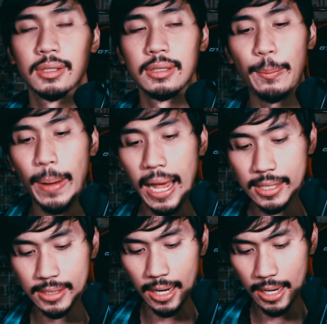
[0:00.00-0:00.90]
Knee
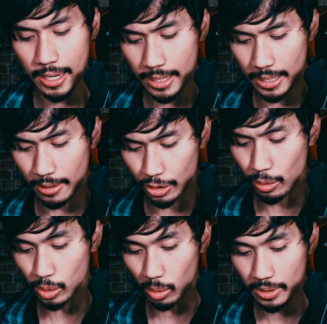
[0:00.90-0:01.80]
pads I
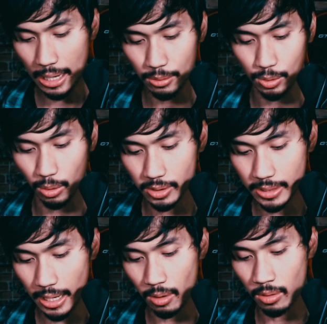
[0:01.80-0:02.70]
use only outdoors
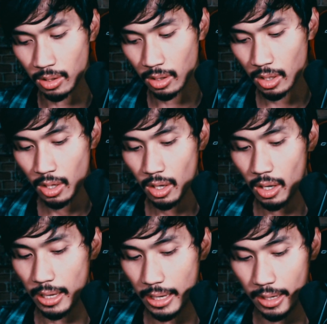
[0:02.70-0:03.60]
now.
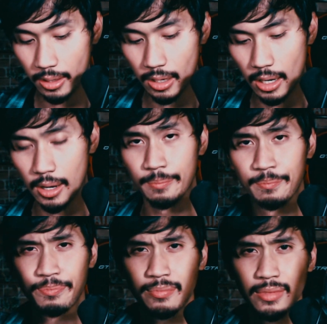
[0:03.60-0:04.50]
And
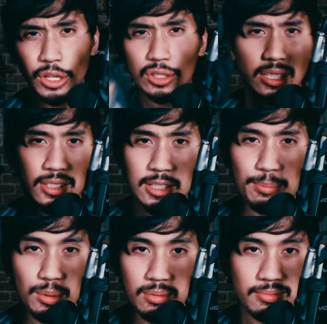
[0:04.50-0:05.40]
they're just
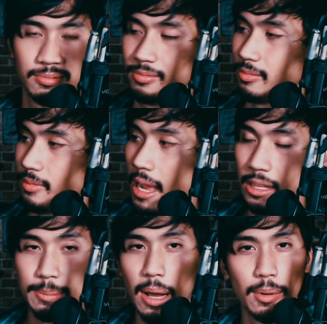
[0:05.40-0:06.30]
simple
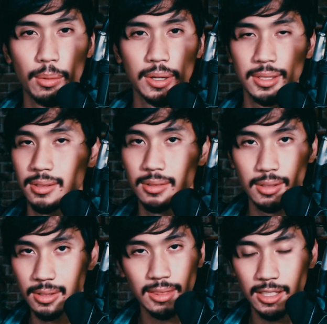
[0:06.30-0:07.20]
Alibaba ones.
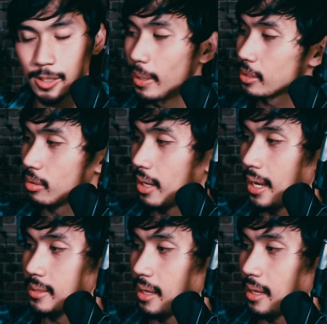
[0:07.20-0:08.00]
There's nothing special, guys.